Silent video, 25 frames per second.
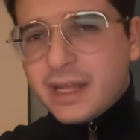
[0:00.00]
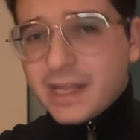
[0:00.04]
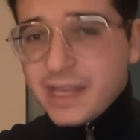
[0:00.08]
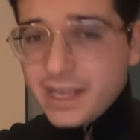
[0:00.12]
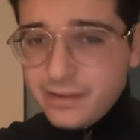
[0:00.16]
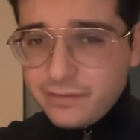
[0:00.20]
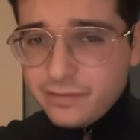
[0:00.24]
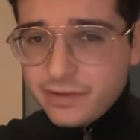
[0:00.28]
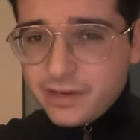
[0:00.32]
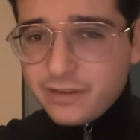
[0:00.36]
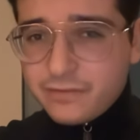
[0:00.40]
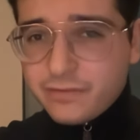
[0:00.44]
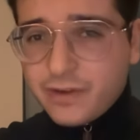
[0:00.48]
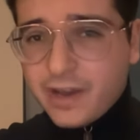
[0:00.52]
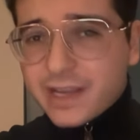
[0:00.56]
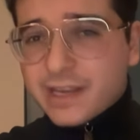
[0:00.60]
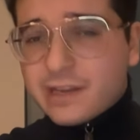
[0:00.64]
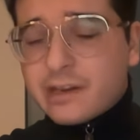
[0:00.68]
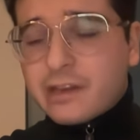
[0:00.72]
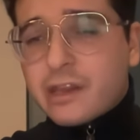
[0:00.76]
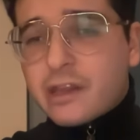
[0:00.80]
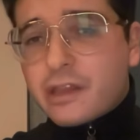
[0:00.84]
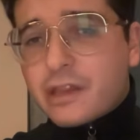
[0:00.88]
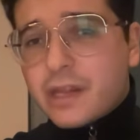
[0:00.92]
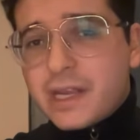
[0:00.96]
Even if I
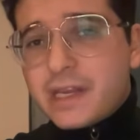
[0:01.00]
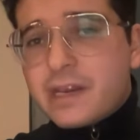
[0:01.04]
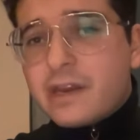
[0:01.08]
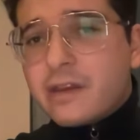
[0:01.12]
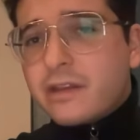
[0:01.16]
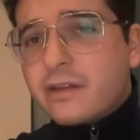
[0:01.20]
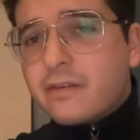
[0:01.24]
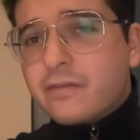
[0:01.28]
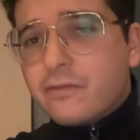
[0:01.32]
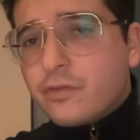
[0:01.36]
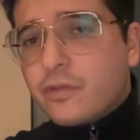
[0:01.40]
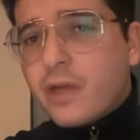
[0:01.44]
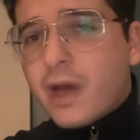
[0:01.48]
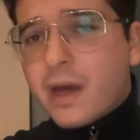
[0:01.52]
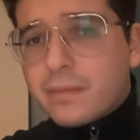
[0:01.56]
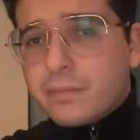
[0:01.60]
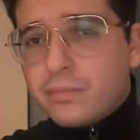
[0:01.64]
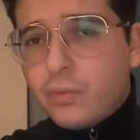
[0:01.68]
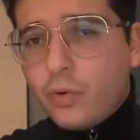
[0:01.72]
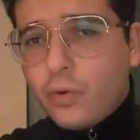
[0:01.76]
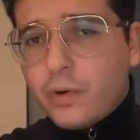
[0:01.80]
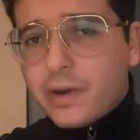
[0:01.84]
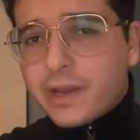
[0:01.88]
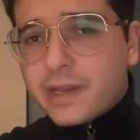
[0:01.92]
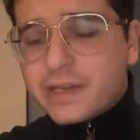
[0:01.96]
concede and give you that
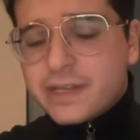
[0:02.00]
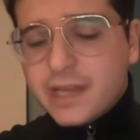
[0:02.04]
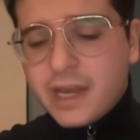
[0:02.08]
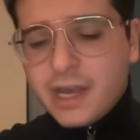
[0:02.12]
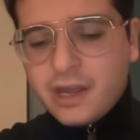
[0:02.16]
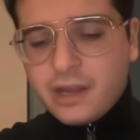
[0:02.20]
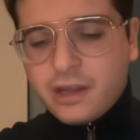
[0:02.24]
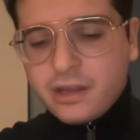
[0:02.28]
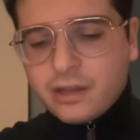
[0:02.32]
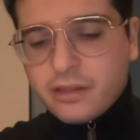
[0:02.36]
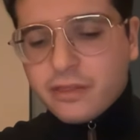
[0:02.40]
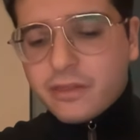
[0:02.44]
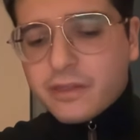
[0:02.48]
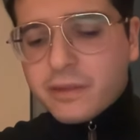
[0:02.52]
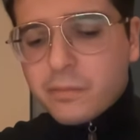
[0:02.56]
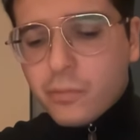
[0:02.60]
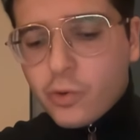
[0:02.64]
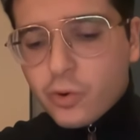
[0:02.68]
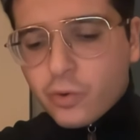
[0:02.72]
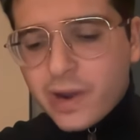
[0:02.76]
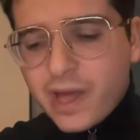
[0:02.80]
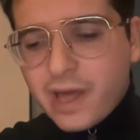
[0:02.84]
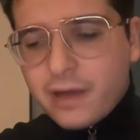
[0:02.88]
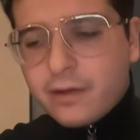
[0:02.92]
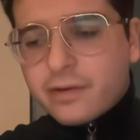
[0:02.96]
point, the
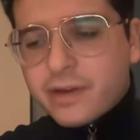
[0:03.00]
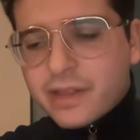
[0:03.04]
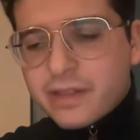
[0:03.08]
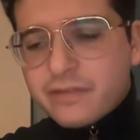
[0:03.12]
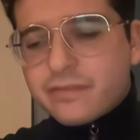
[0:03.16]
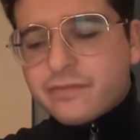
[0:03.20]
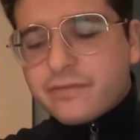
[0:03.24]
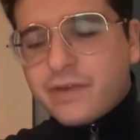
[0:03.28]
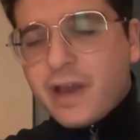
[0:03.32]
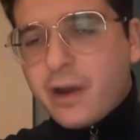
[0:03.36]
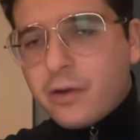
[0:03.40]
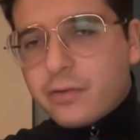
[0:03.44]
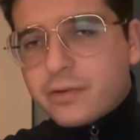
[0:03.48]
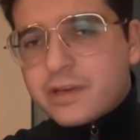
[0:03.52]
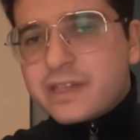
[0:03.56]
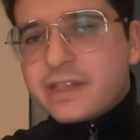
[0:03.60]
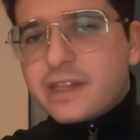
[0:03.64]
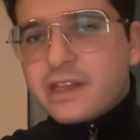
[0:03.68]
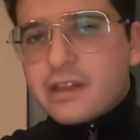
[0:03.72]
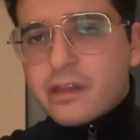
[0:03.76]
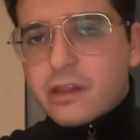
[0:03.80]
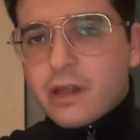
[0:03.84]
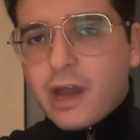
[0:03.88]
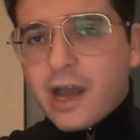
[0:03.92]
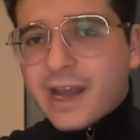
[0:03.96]
morality found in
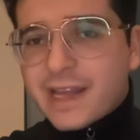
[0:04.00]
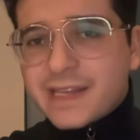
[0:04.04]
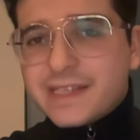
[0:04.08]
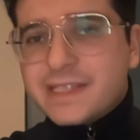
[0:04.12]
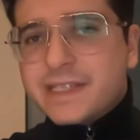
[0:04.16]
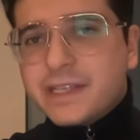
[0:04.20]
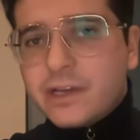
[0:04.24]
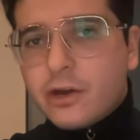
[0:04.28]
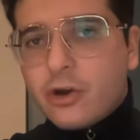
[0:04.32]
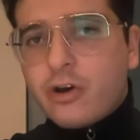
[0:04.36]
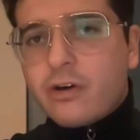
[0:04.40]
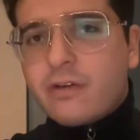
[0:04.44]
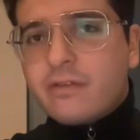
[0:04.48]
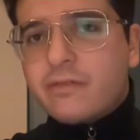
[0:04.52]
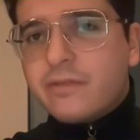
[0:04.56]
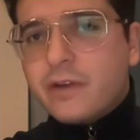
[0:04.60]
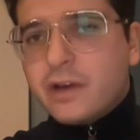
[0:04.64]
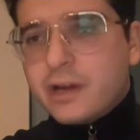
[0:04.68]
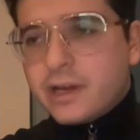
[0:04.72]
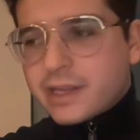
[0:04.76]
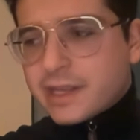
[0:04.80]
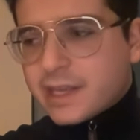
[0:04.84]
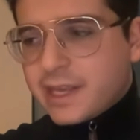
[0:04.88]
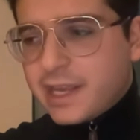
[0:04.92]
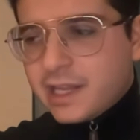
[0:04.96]
this idea of
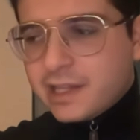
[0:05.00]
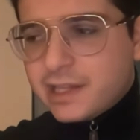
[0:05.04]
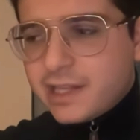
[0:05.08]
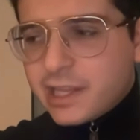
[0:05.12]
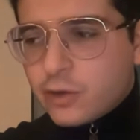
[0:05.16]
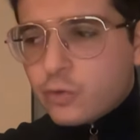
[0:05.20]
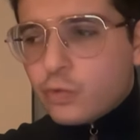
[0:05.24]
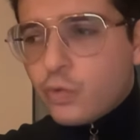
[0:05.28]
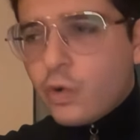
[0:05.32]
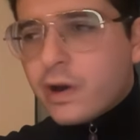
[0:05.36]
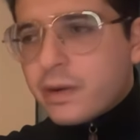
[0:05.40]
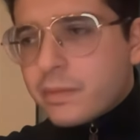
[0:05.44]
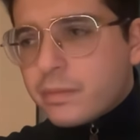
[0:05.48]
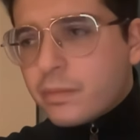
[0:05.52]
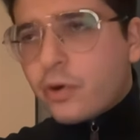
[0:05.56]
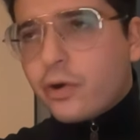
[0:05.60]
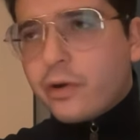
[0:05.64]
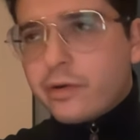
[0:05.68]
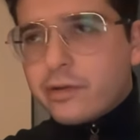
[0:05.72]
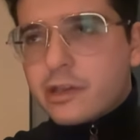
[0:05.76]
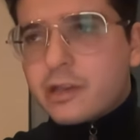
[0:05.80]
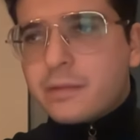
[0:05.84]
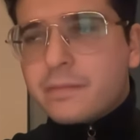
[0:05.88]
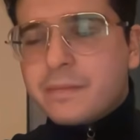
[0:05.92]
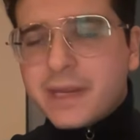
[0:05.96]
killing one
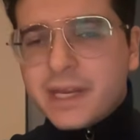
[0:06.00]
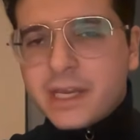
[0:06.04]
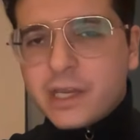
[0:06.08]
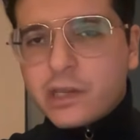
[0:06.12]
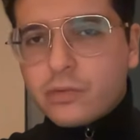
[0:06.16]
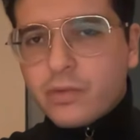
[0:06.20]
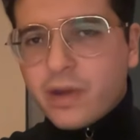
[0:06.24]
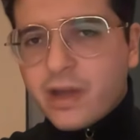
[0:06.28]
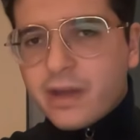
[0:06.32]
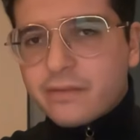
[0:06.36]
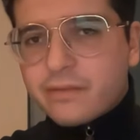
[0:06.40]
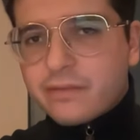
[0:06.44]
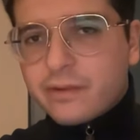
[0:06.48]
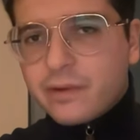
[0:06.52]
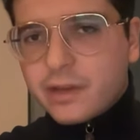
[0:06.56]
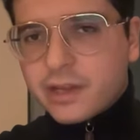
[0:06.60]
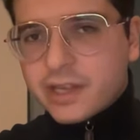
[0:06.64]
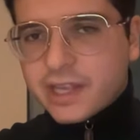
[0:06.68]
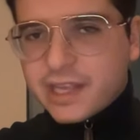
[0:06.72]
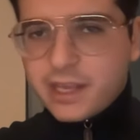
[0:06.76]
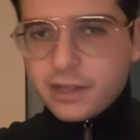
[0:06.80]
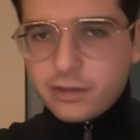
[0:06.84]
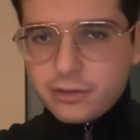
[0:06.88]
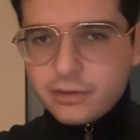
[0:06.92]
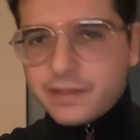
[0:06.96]
person means you have
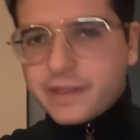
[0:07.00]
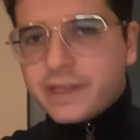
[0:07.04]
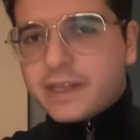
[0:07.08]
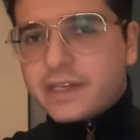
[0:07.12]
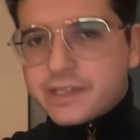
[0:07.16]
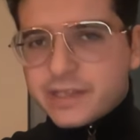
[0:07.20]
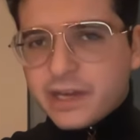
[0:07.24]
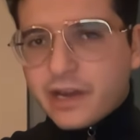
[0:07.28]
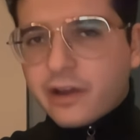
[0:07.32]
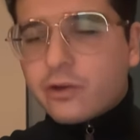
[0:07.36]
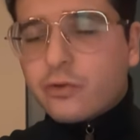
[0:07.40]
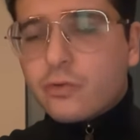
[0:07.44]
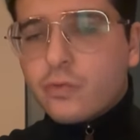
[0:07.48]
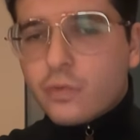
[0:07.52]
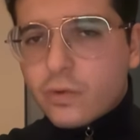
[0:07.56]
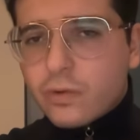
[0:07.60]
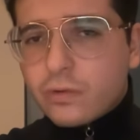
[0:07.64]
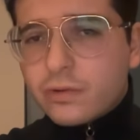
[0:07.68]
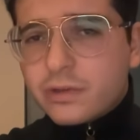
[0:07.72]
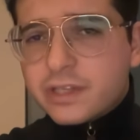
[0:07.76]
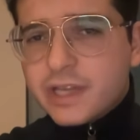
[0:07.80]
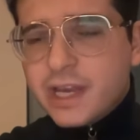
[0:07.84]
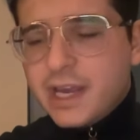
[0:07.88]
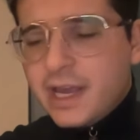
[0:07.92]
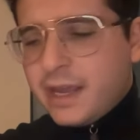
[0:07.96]
kill the entire
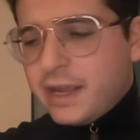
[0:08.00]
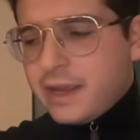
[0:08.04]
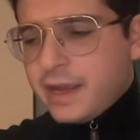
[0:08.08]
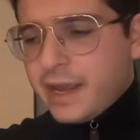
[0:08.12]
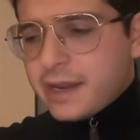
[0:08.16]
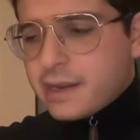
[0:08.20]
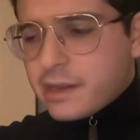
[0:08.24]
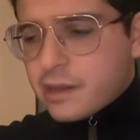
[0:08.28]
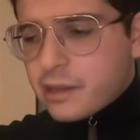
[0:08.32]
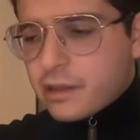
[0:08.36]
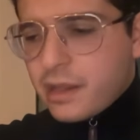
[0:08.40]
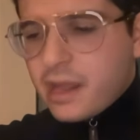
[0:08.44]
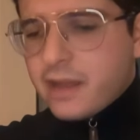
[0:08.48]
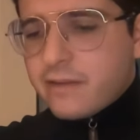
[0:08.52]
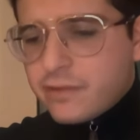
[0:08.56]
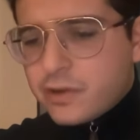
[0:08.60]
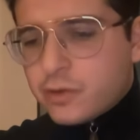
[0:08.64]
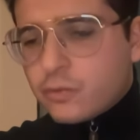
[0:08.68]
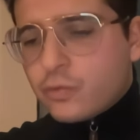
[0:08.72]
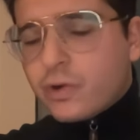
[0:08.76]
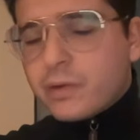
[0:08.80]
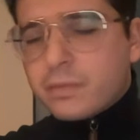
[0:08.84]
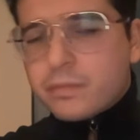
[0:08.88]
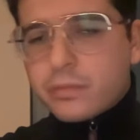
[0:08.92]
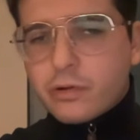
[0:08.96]
world, and
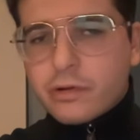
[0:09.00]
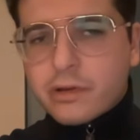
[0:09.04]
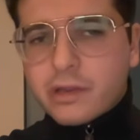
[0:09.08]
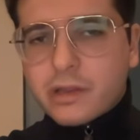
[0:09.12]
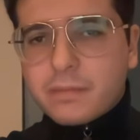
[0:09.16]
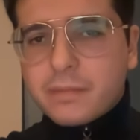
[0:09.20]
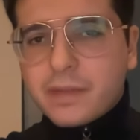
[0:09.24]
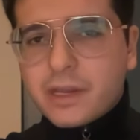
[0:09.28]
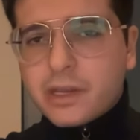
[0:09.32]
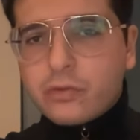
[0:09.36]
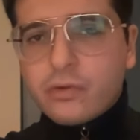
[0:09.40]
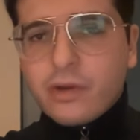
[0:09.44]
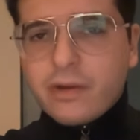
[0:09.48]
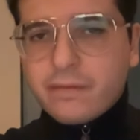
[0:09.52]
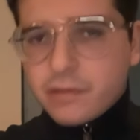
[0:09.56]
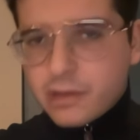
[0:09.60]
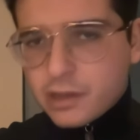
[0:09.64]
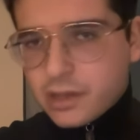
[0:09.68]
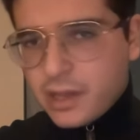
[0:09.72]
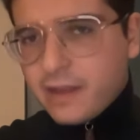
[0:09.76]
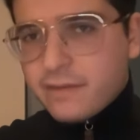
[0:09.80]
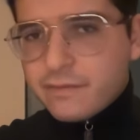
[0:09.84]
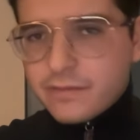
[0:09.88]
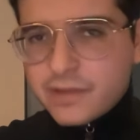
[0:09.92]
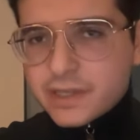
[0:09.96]
saving one person means you have
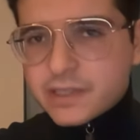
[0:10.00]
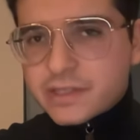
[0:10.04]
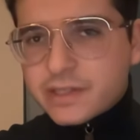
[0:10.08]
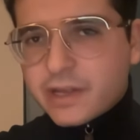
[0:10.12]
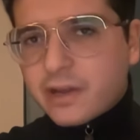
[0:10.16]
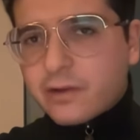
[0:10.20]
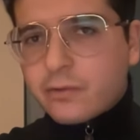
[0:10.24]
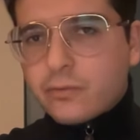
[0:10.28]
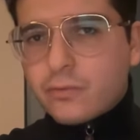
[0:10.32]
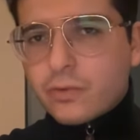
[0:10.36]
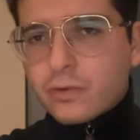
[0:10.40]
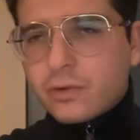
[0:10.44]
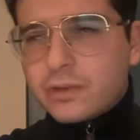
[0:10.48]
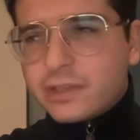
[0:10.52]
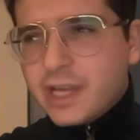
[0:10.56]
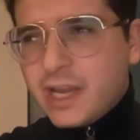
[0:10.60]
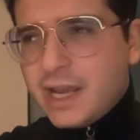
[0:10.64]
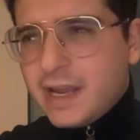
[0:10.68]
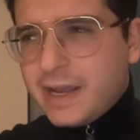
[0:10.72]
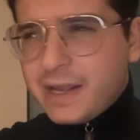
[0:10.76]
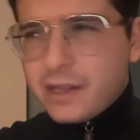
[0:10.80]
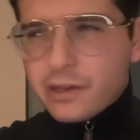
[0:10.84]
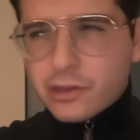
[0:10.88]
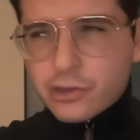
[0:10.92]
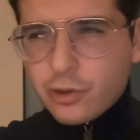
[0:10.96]
saved the entire world,
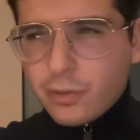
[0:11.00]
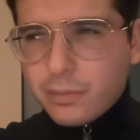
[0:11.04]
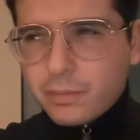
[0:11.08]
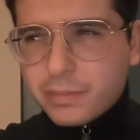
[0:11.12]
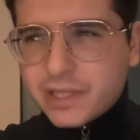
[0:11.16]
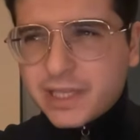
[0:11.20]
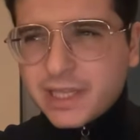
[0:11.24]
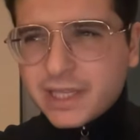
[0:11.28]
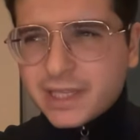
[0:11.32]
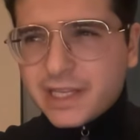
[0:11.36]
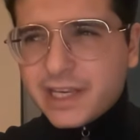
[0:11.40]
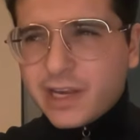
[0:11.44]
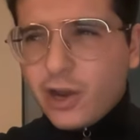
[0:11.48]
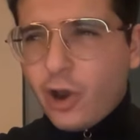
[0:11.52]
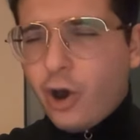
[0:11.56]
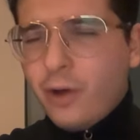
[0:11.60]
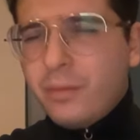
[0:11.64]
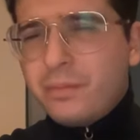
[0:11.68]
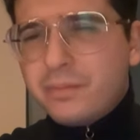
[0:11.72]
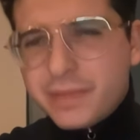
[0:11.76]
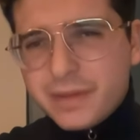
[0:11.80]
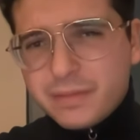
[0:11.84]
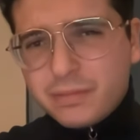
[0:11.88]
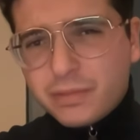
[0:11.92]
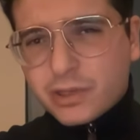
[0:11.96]
is completely
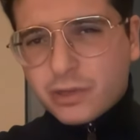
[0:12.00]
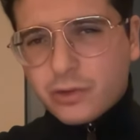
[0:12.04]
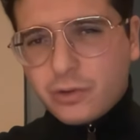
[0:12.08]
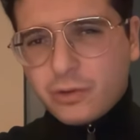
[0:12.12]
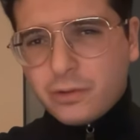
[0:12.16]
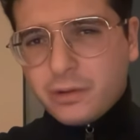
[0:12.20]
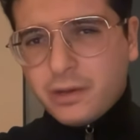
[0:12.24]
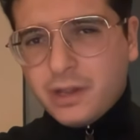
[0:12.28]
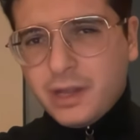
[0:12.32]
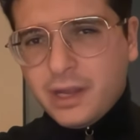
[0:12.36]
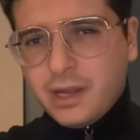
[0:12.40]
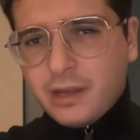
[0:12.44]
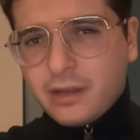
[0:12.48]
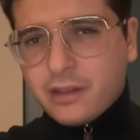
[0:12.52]
unbiblical.